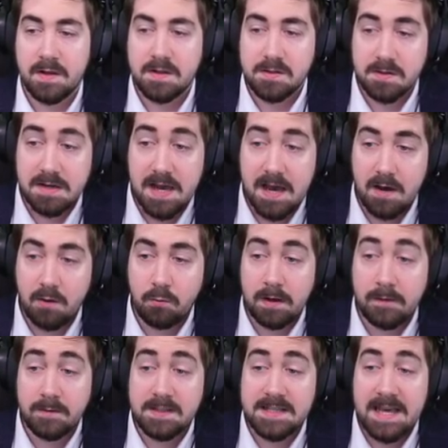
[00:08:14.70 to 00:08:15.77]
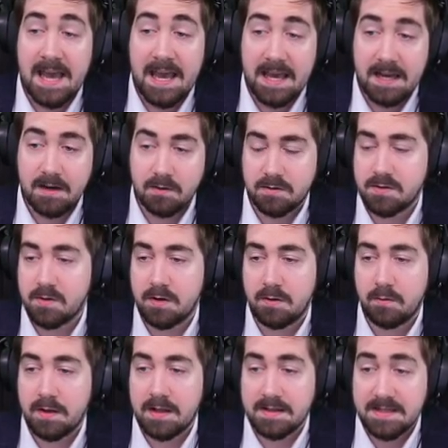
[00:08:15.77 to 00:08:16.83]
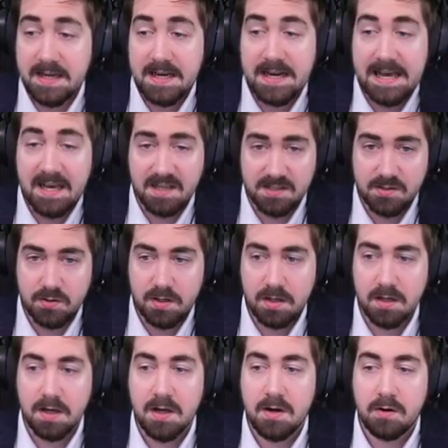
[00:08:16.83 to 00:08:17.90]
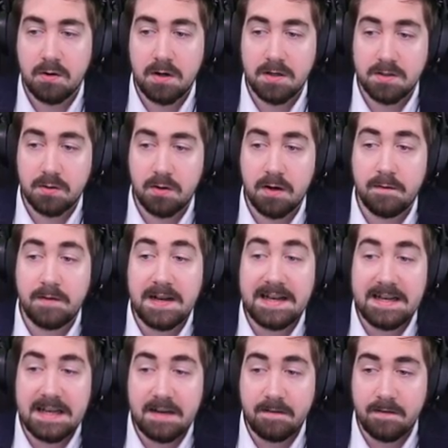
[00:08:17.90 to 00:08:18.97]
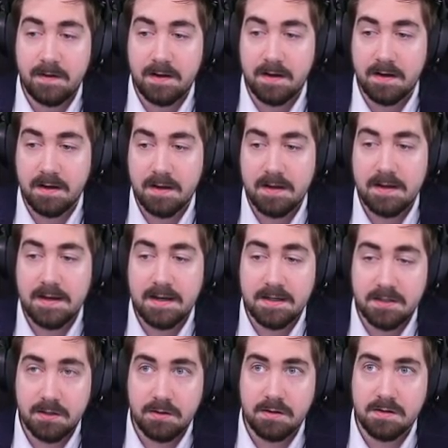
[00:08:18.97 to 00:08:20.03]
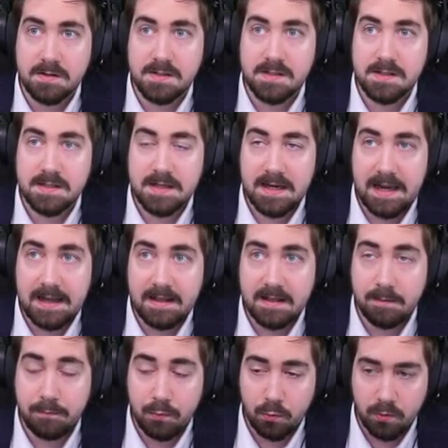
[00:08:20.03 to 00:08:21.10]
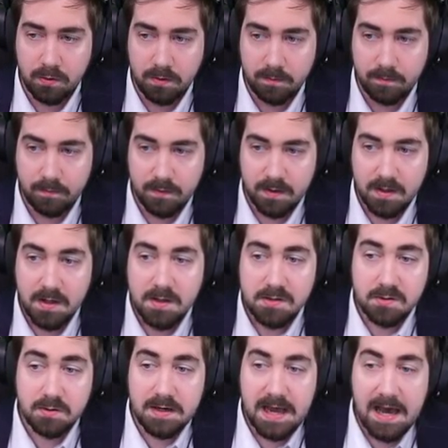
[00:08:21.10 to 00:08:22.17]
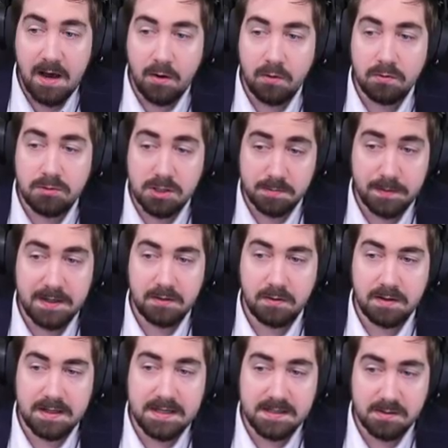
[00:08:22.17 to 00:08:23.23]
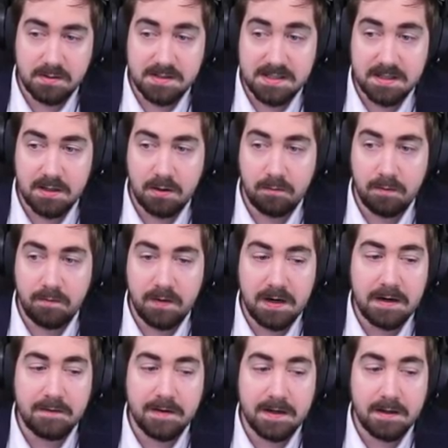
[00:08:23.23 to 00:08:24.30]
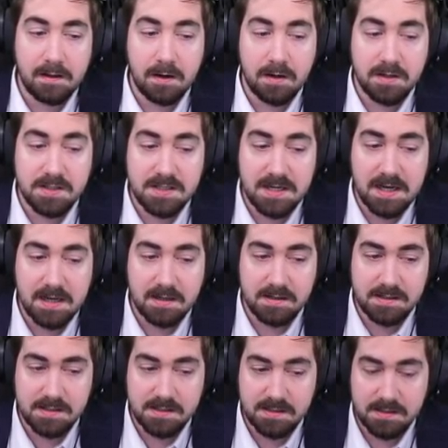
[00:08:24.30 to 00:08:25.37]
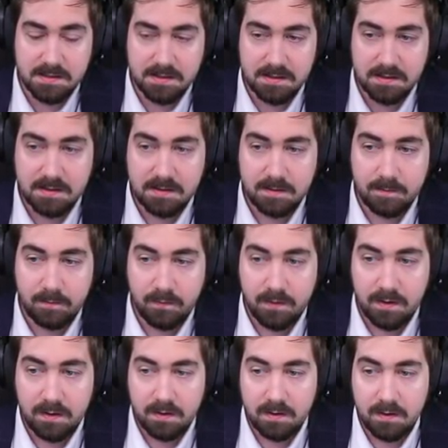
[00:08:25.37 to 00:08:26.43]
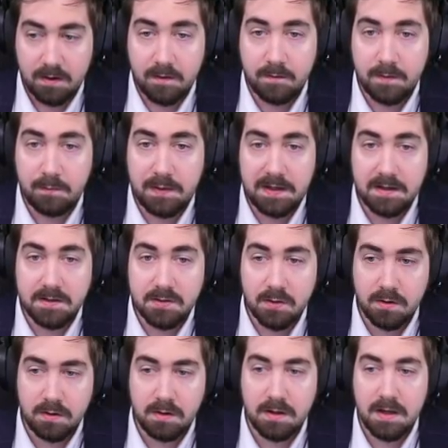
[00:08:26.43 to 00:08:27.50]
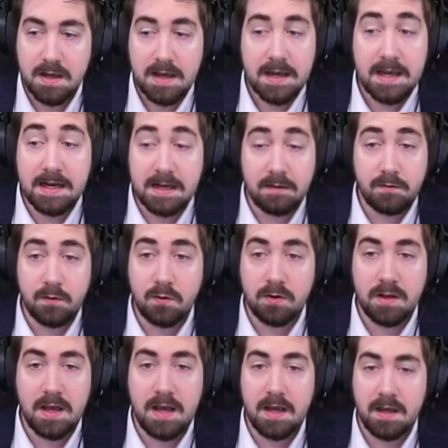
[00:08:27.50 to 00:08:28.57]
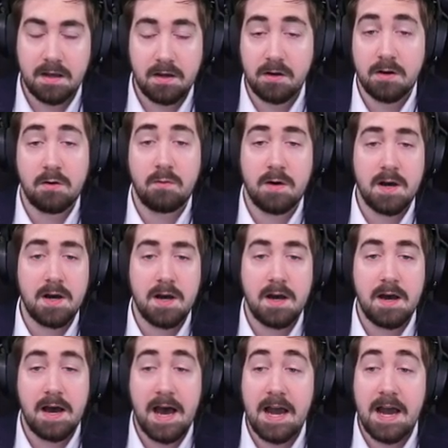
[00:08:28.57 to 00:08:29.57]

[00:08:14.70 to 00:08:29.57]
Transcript: So now we have 10, or sorry, well, 10 extra, or a total of 11 atolls in the pool. So now, just by doing this, you can see that you have a very, very large chance of it being a toll. And if you're like, you know what?